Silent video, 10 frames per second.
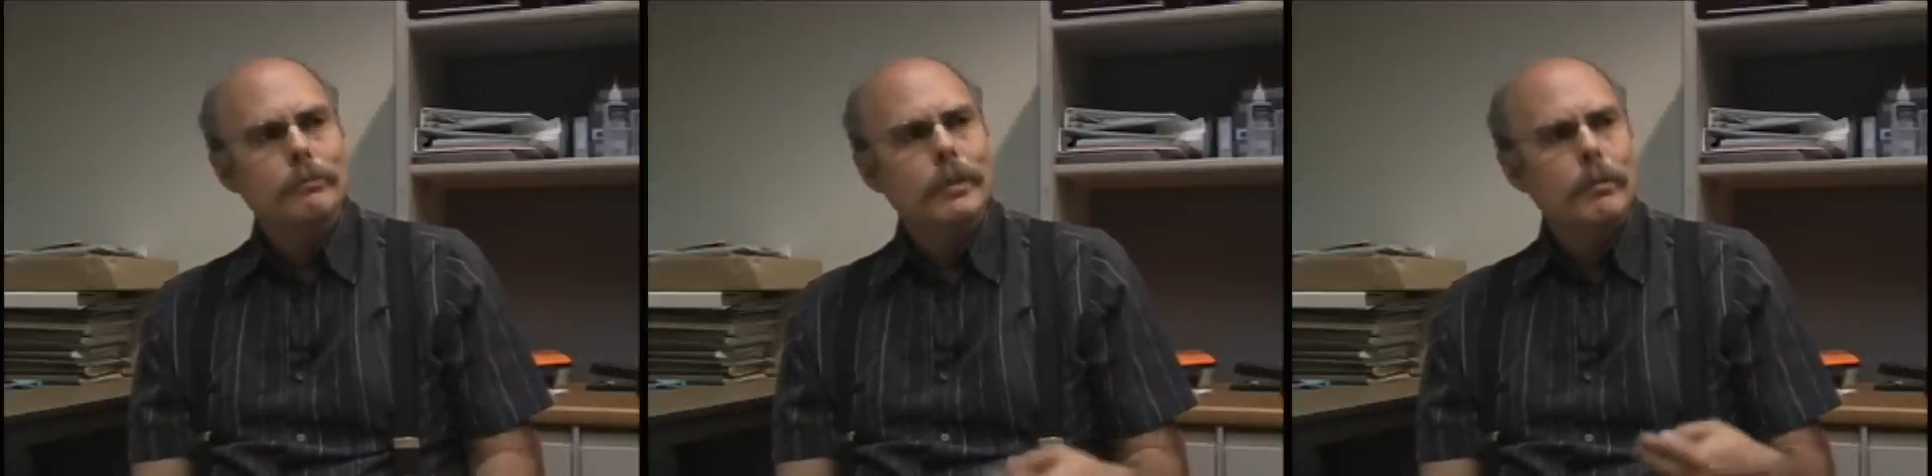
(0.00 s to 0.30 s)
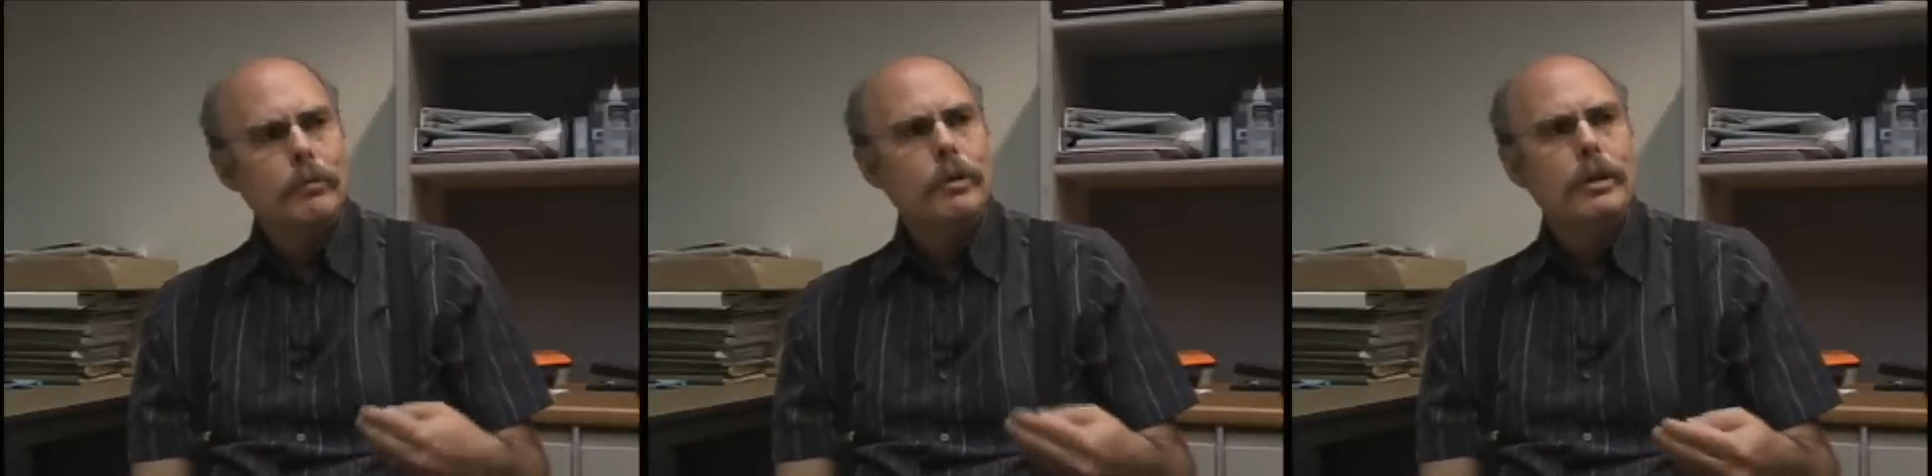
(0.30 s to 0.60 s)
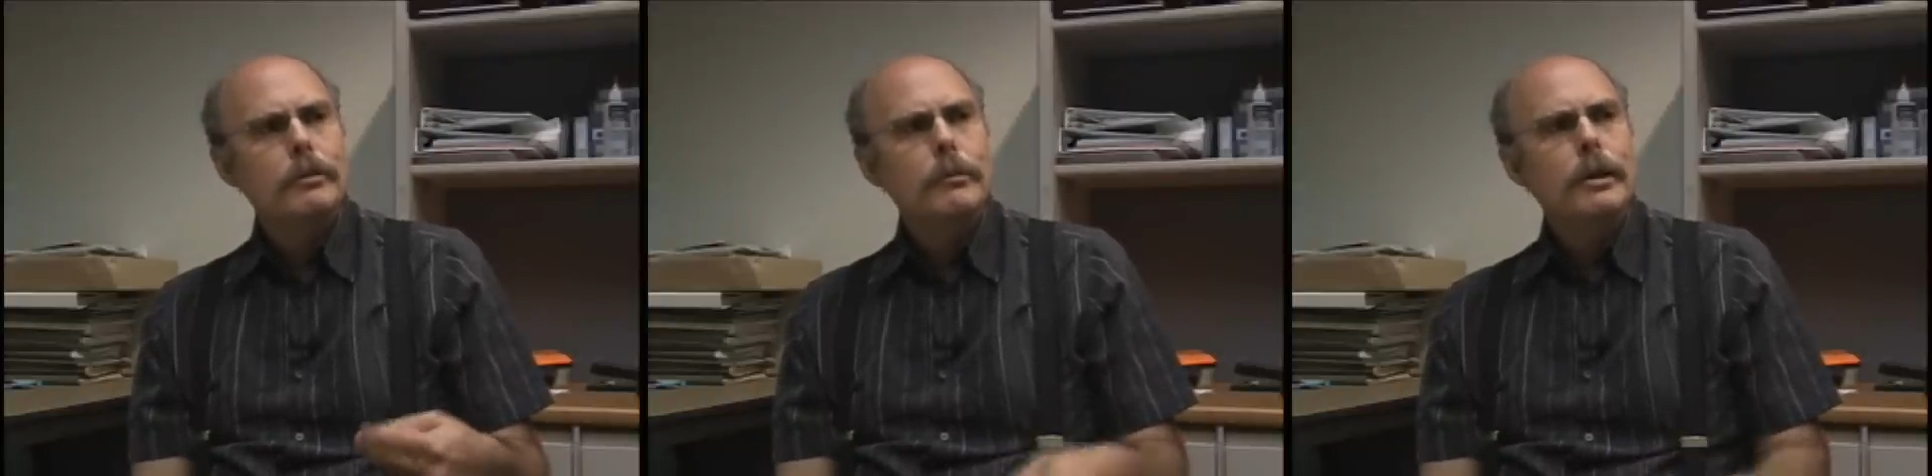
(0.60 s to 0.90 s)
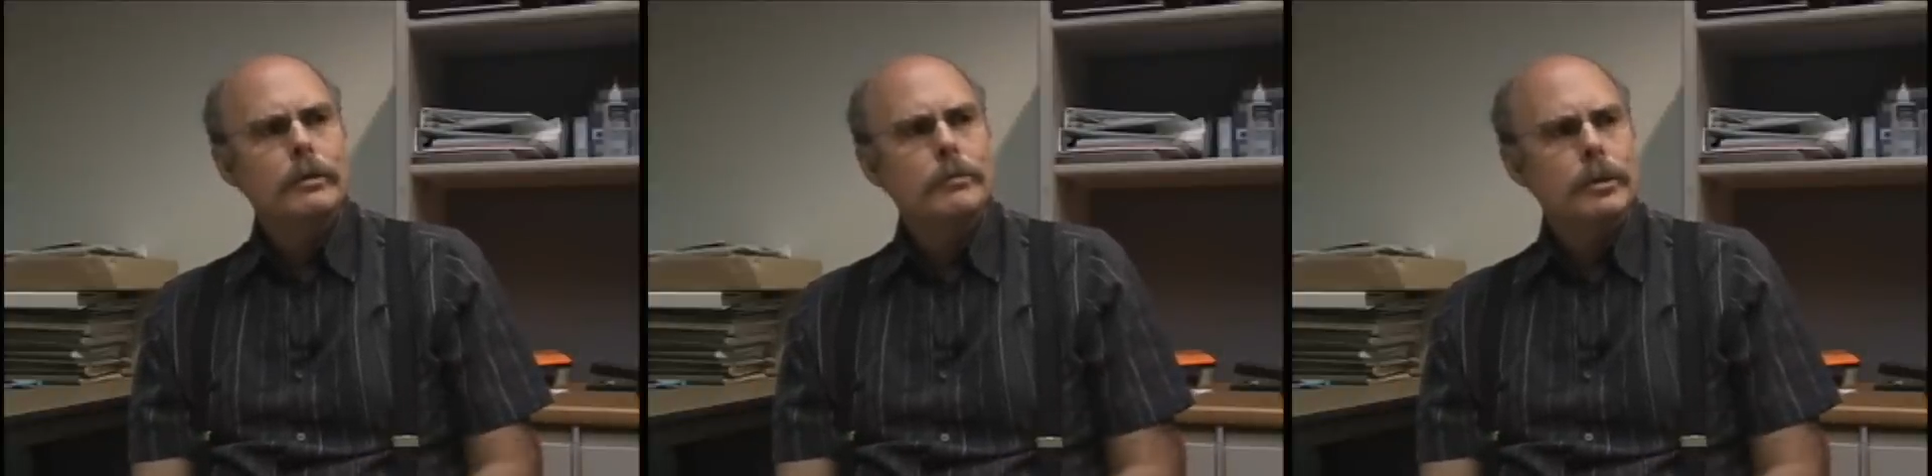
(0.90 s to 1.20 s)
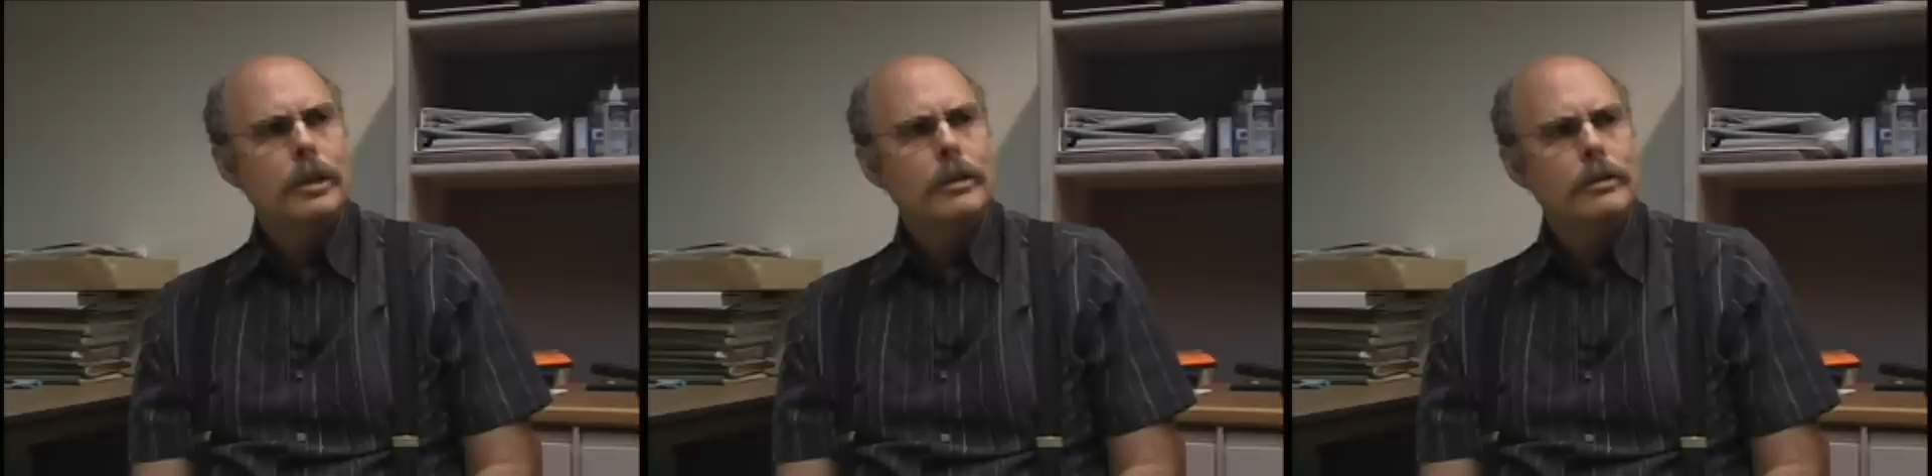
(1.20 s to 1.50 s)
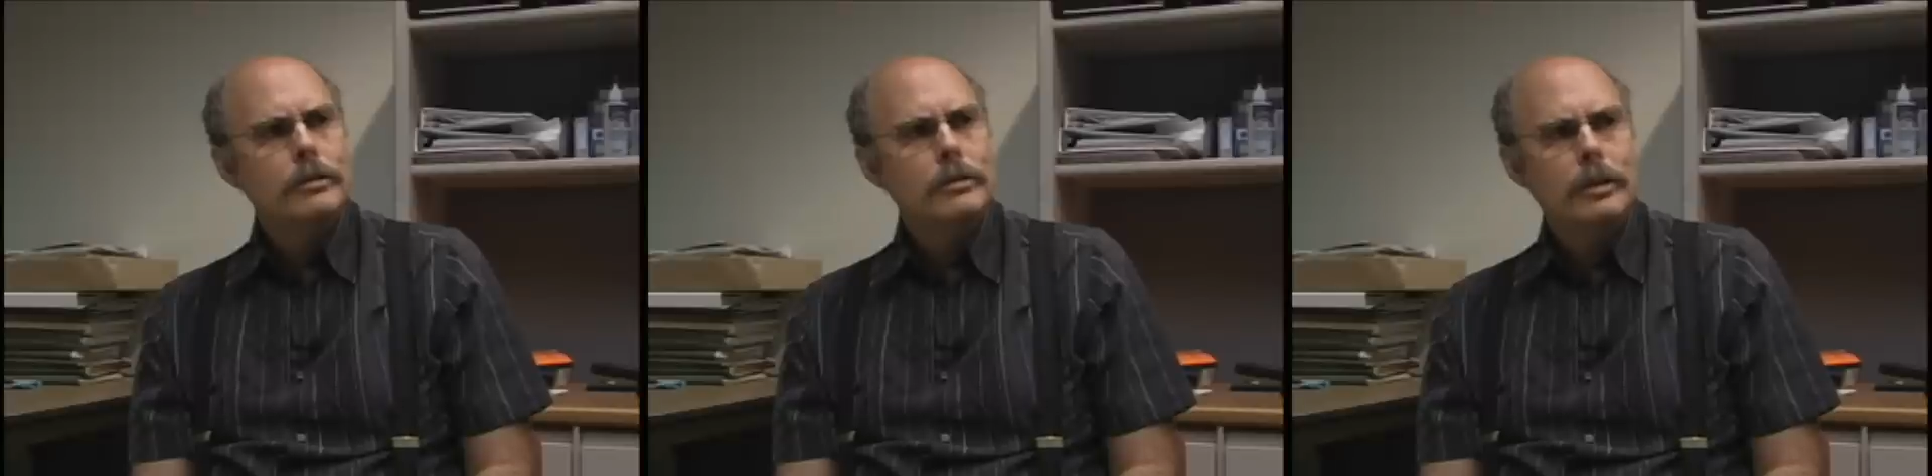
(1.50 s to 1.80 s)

maybe we need to make some changes.